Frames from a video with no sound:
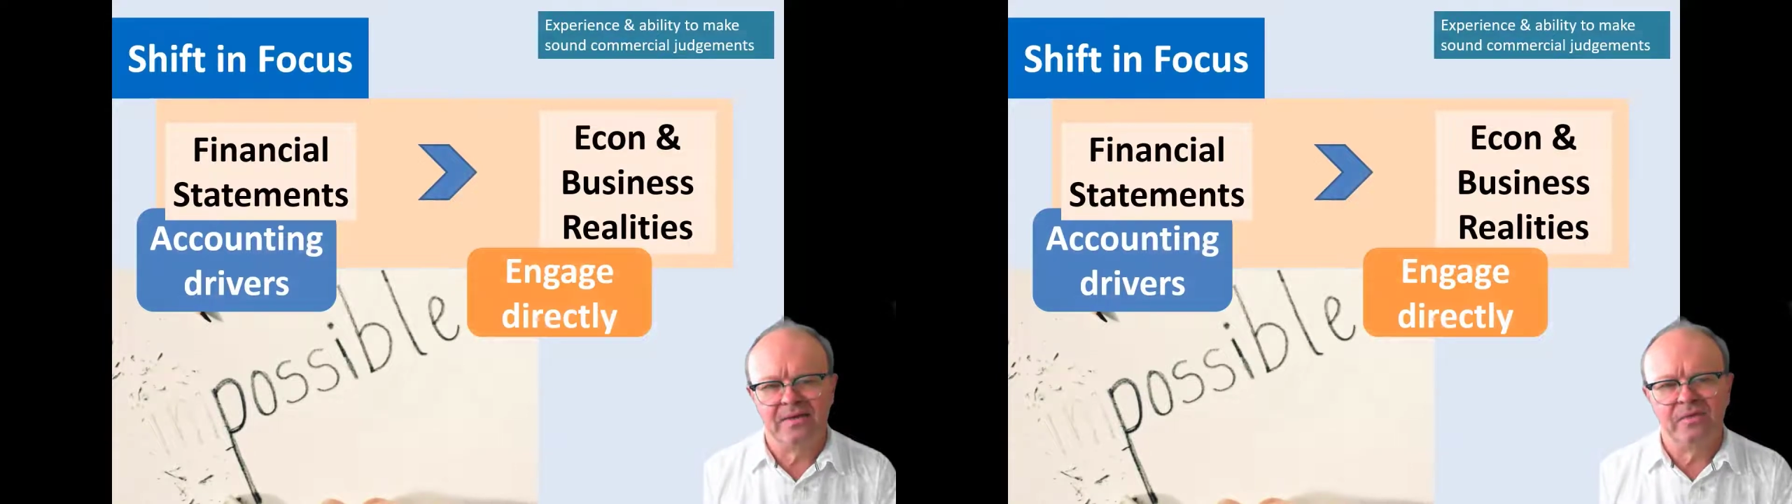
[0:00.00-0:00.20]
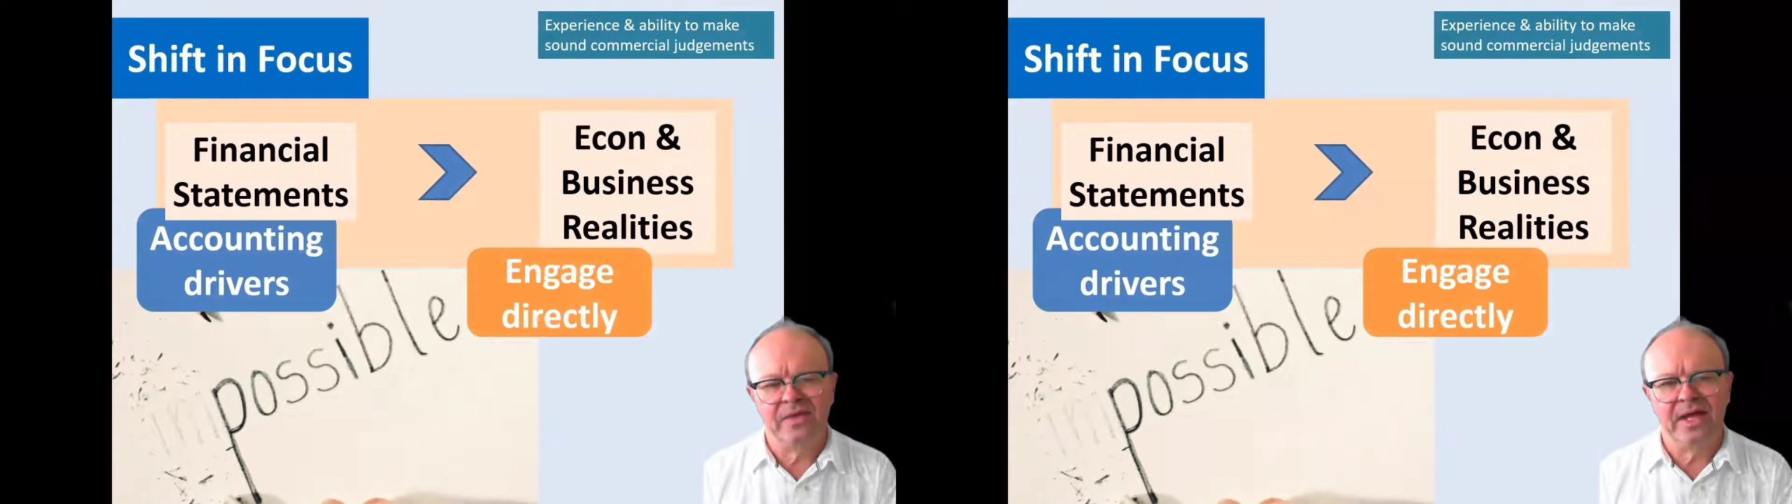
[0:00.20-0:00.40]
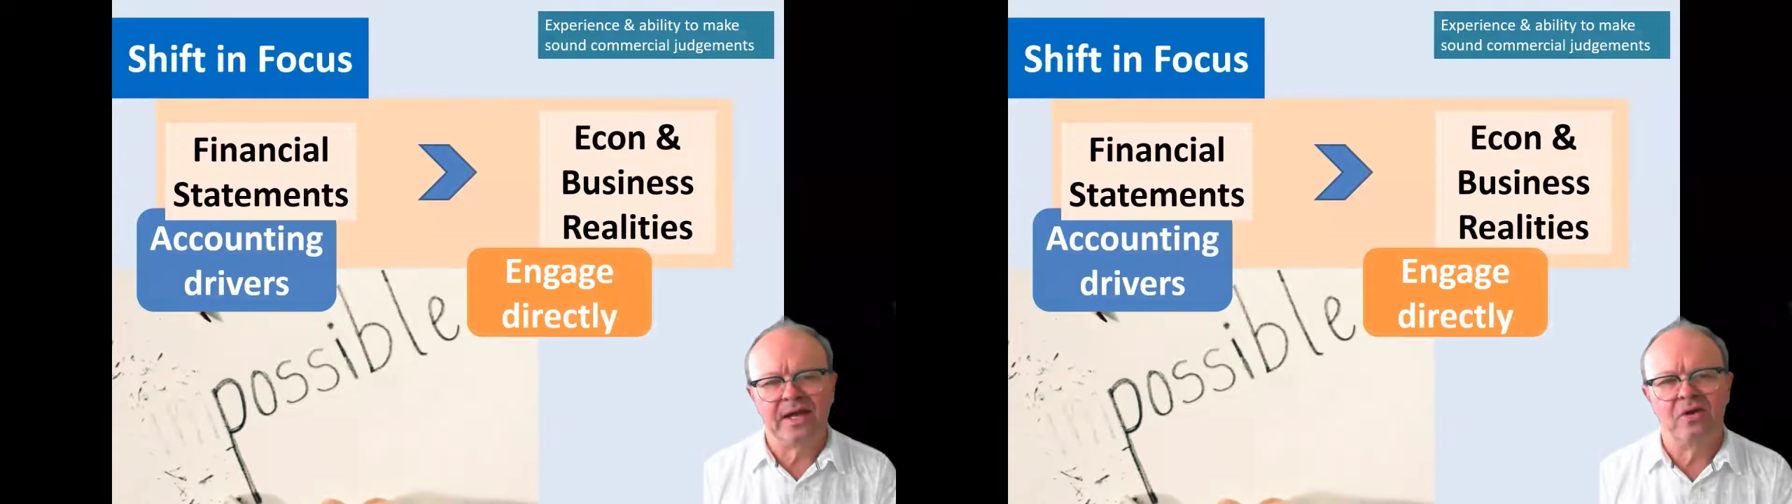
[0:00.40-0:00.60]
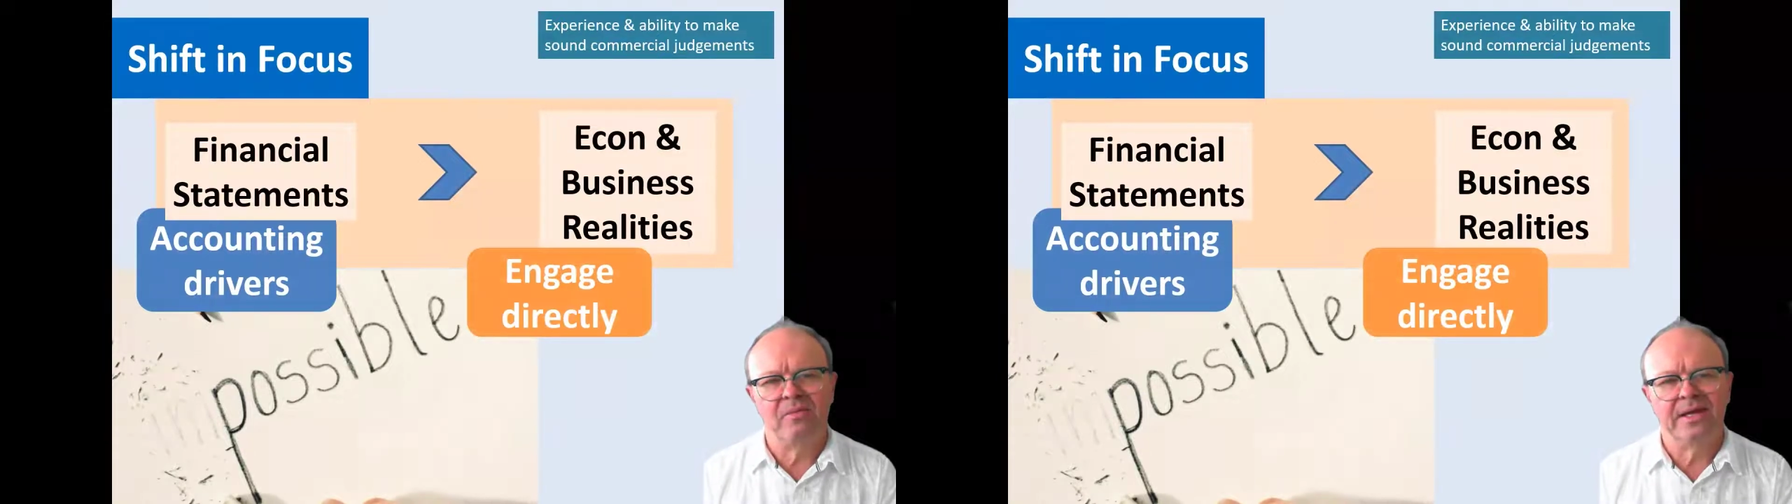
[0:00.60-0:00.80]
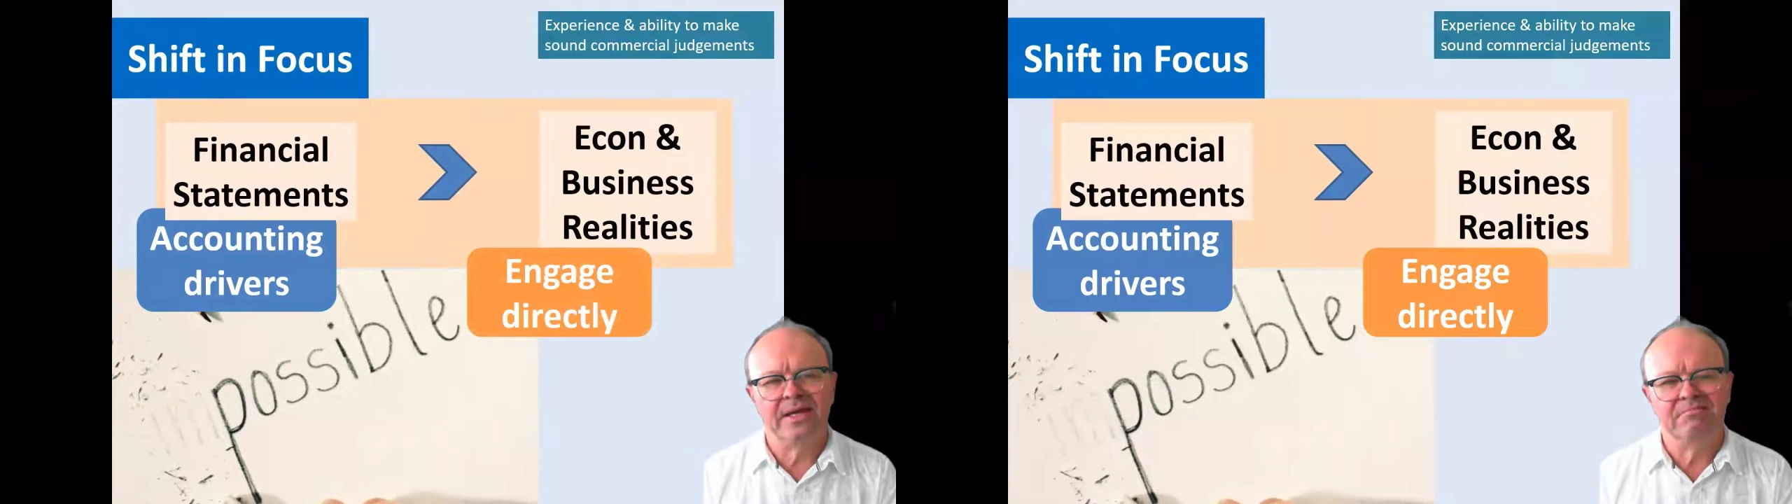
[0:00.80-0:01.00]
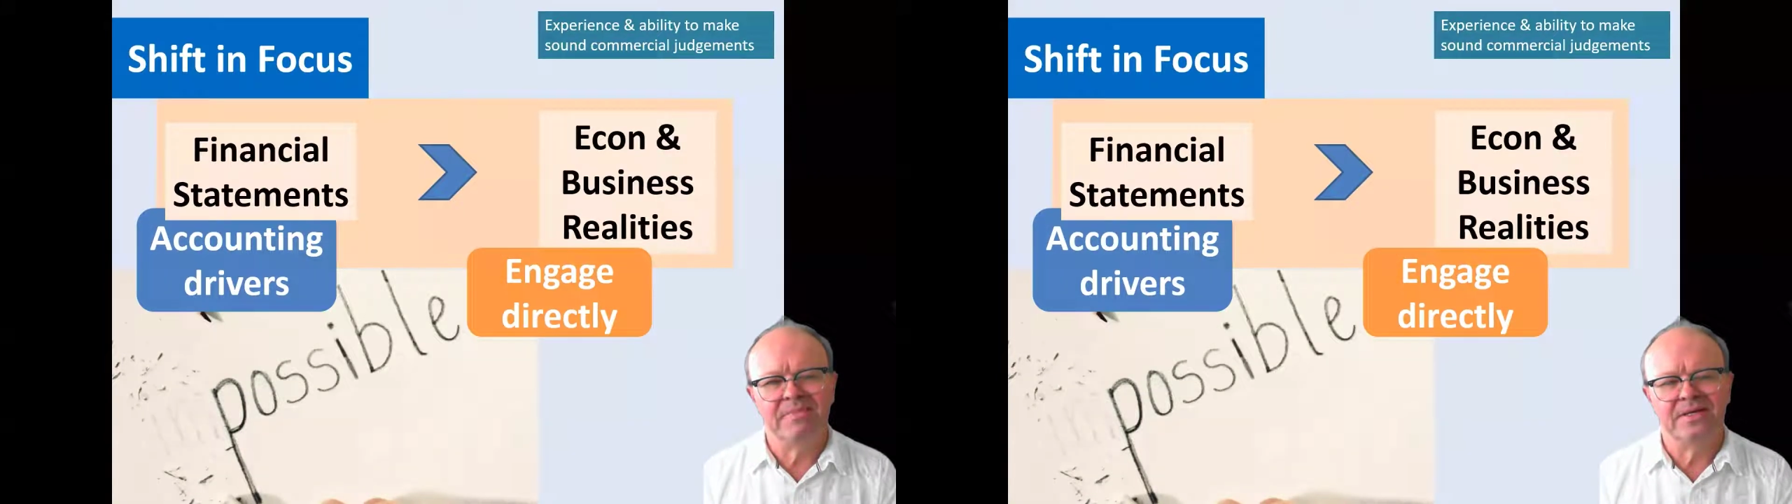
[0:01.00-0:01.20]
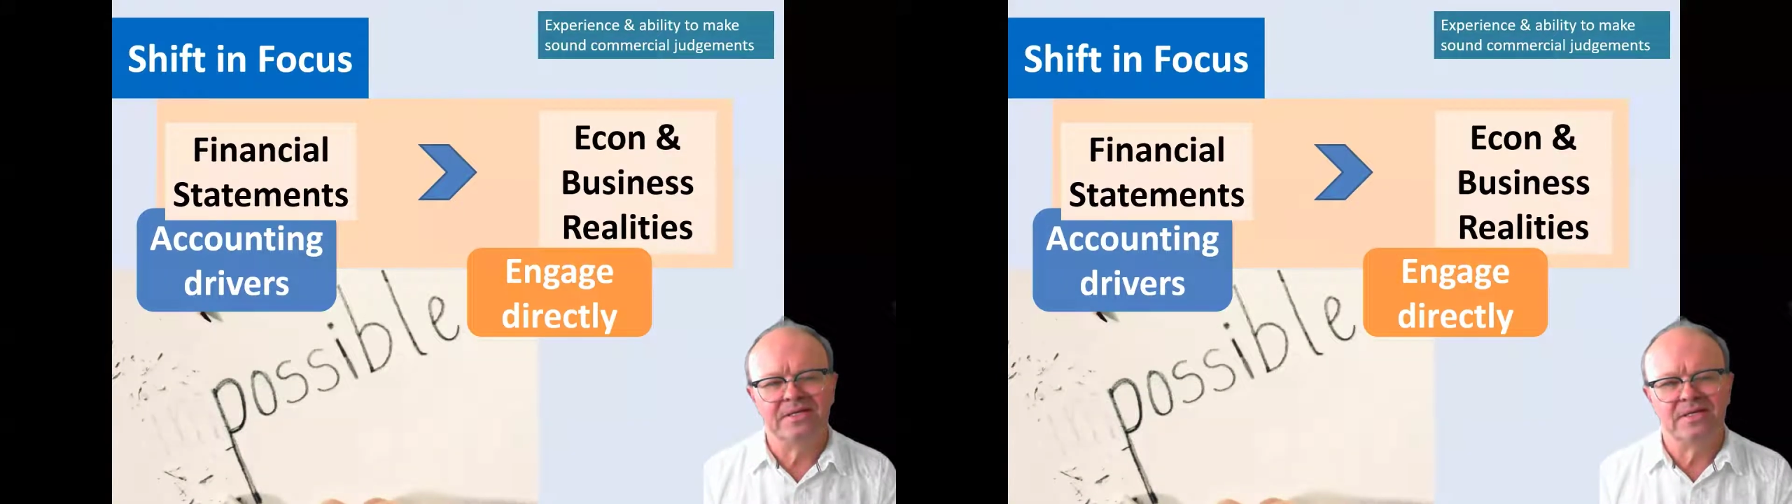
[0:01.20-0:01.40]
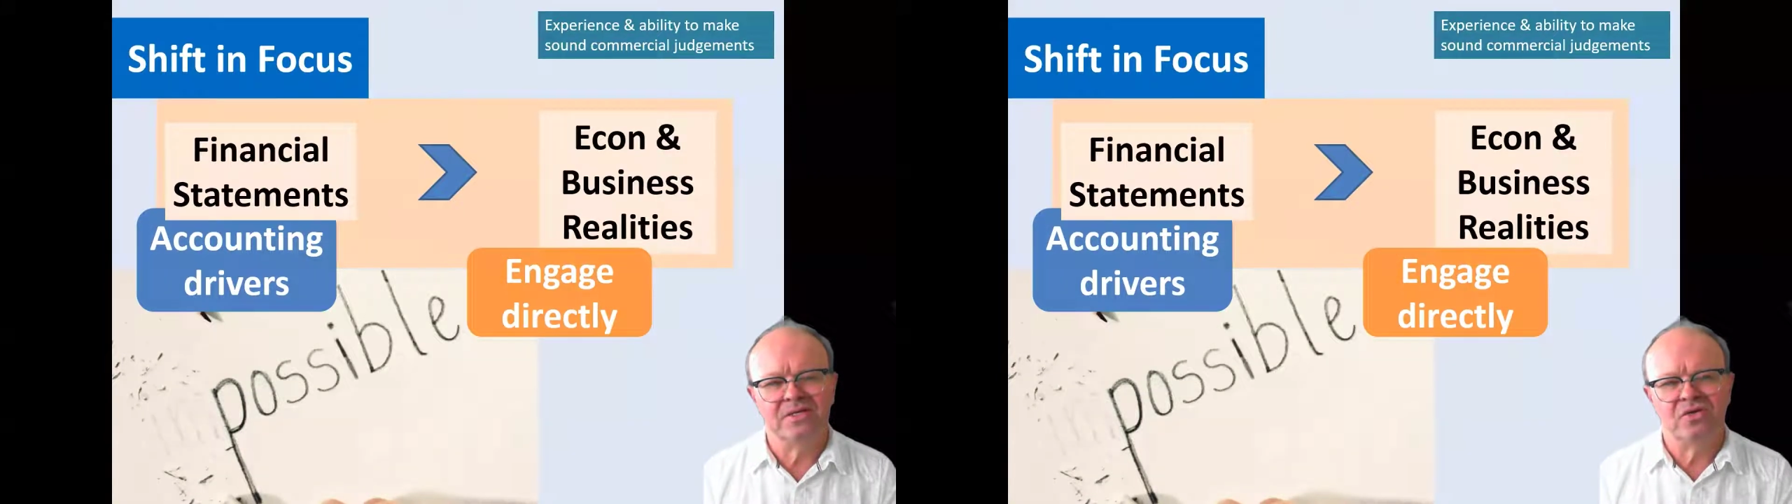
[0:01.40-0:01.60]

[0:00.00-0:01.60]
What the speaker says: with the economic and business